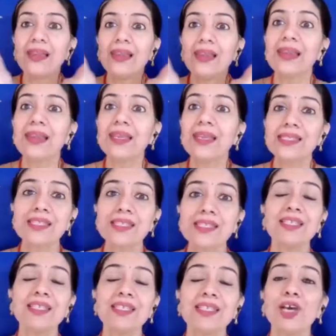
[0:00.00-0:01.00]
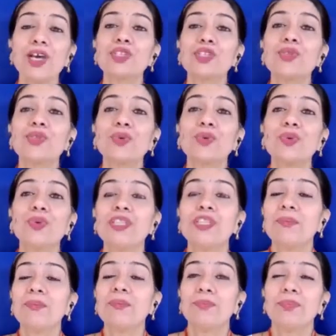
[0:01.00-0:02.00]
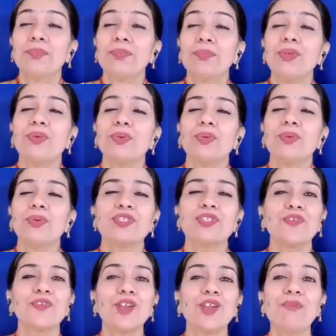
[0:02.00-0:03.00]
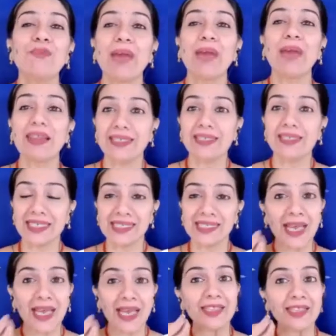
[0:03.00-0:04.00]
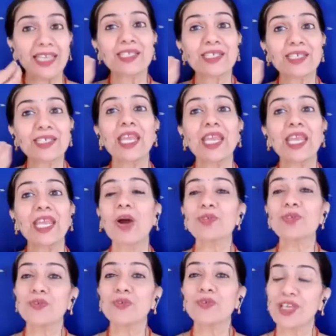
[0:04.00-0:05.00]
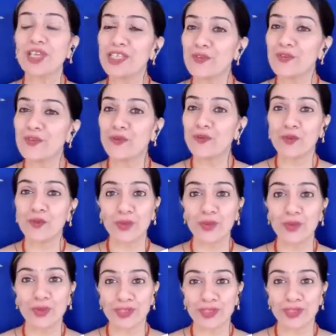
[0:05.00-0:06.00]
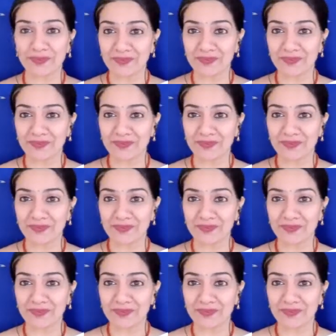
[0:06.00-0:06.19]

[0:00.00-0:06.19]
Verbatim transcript: listen to the beautiful melodies that came out of his flute.